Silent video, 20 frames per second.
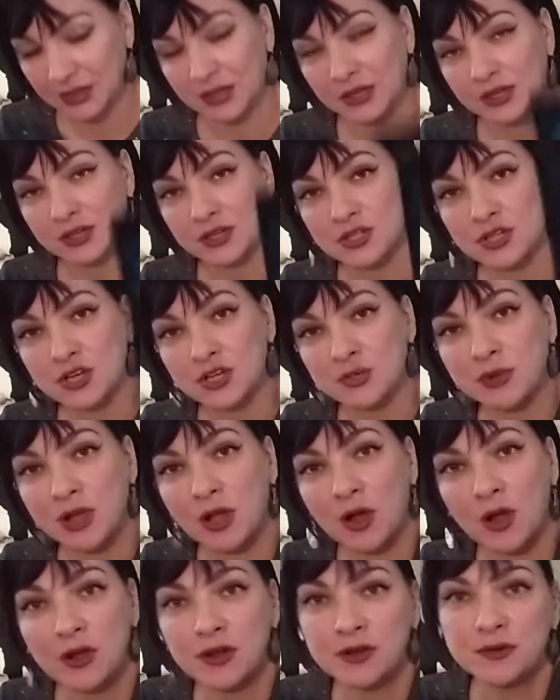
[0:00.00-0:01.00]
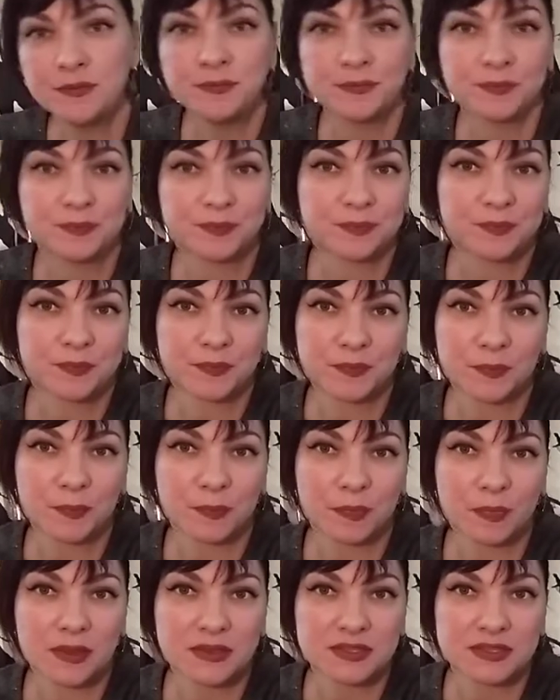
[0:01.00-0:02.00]
Judgment card.
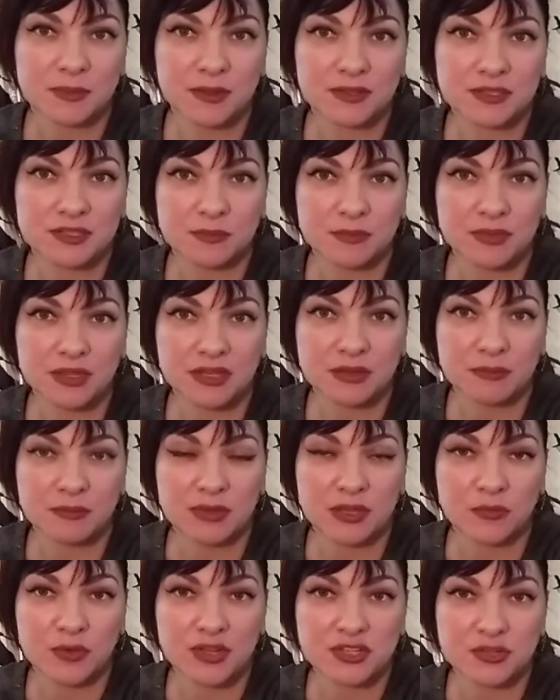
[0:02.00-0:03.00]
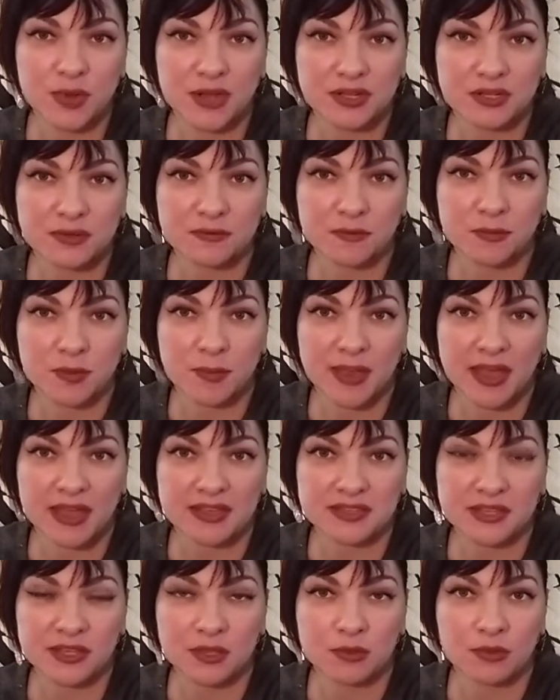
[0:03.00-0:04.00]
It's about something being resurrected from the
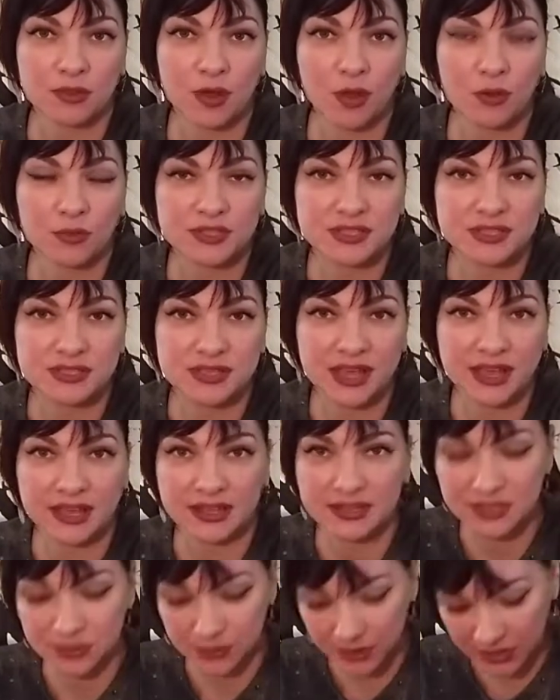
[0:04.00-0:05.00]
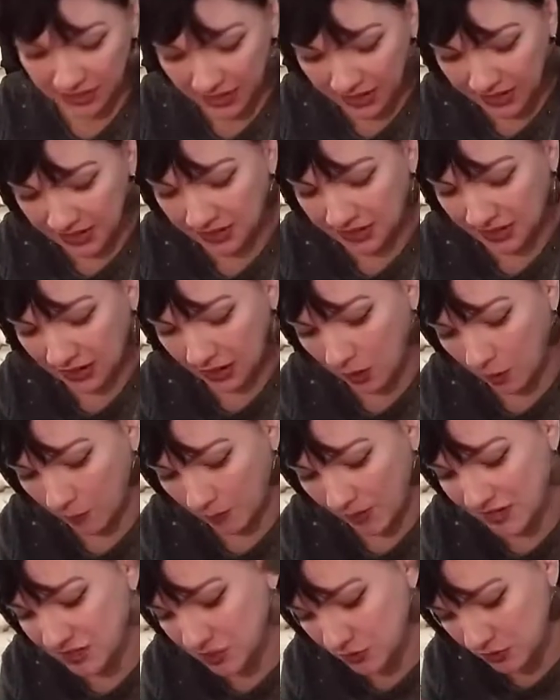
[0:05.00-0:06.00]
past that you thought was dead. So again,
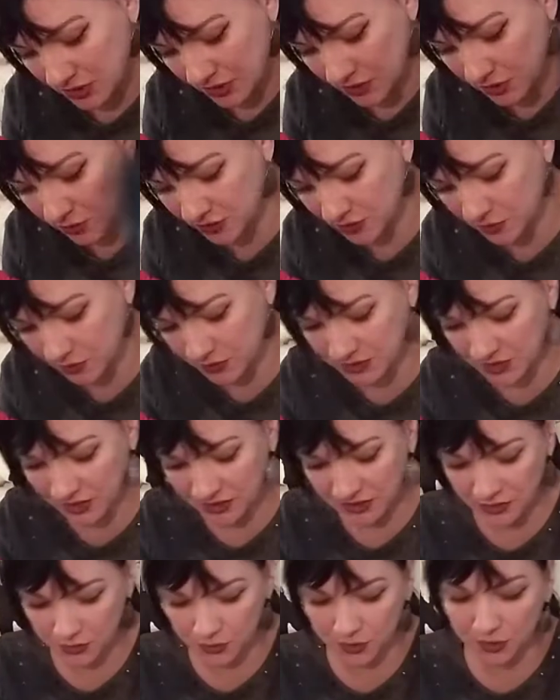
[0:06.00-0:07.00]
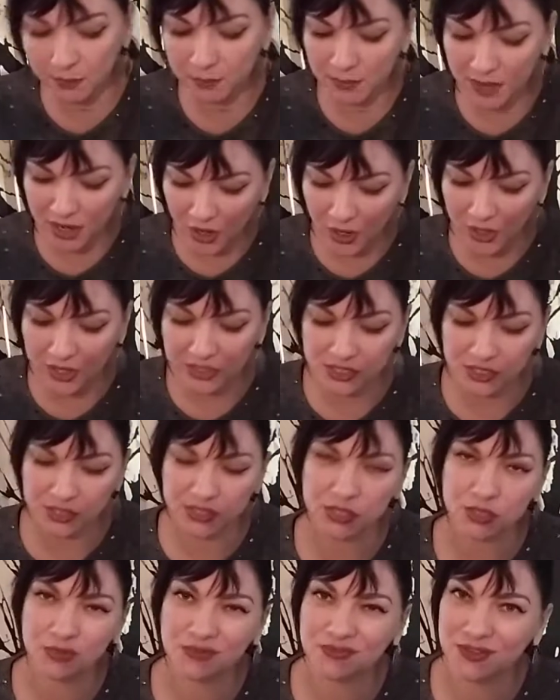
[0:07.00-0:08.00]
I do tend to associate this with marriage. So I
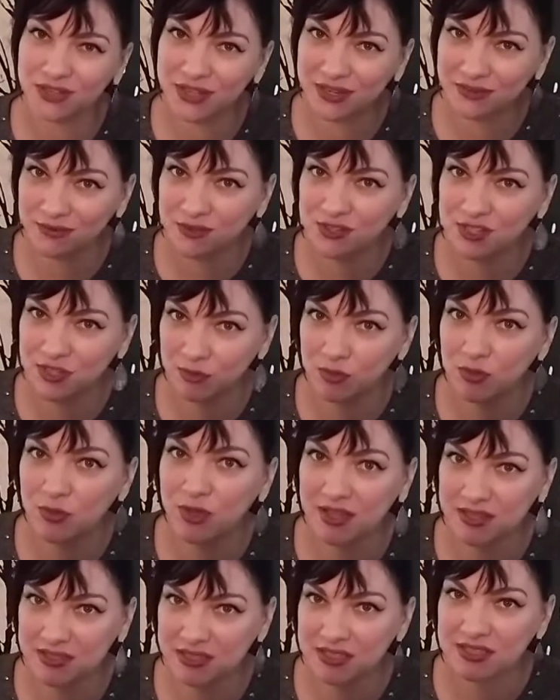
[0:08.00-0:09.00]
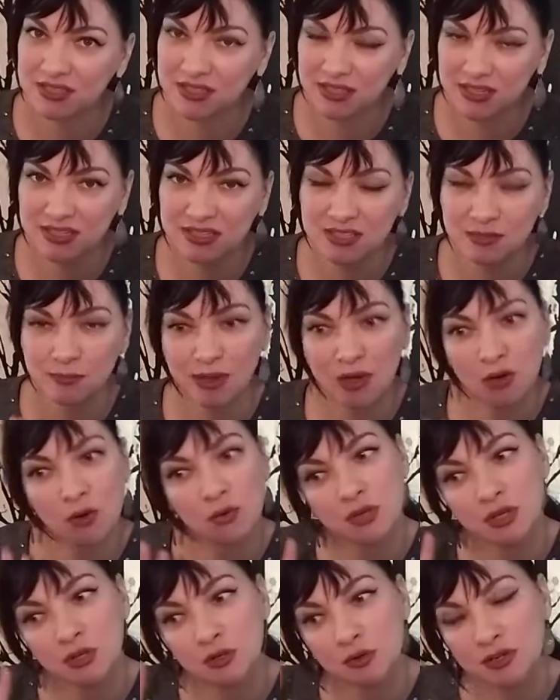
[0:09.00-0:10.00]
do feel like for some of you guys, this is
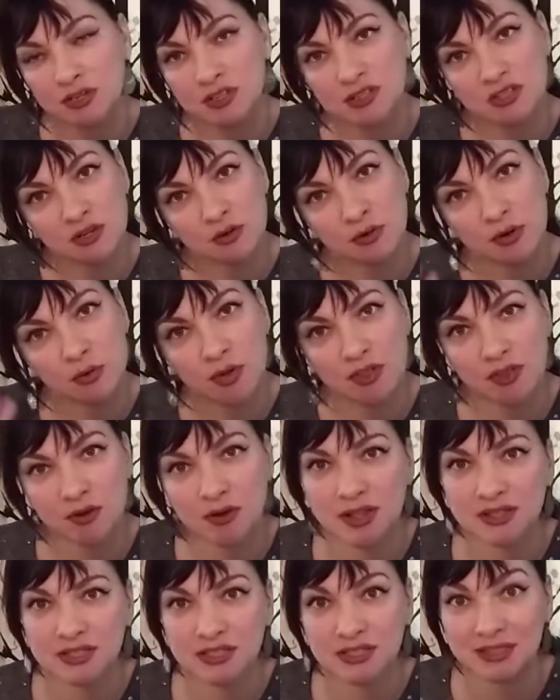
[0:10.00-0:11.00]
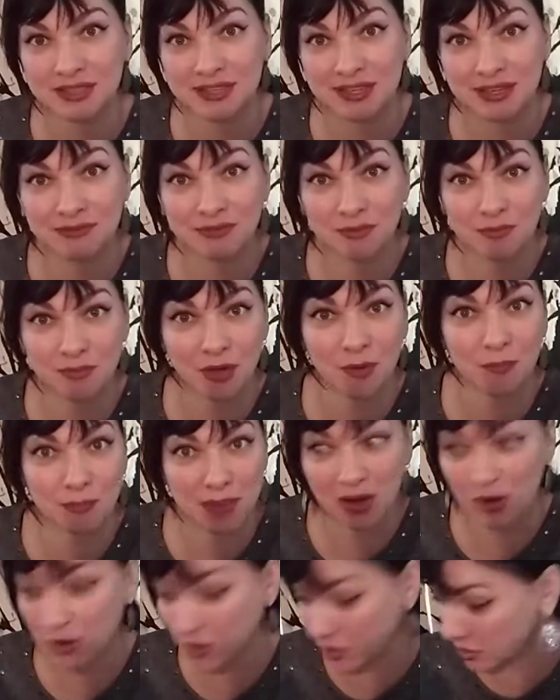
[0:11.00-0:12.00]
about, you know, considering whether or not to leave a
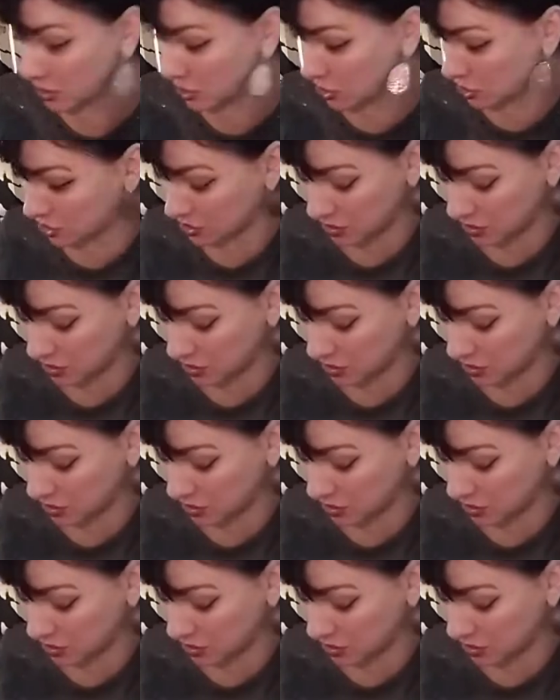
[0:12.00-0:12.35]
marriage.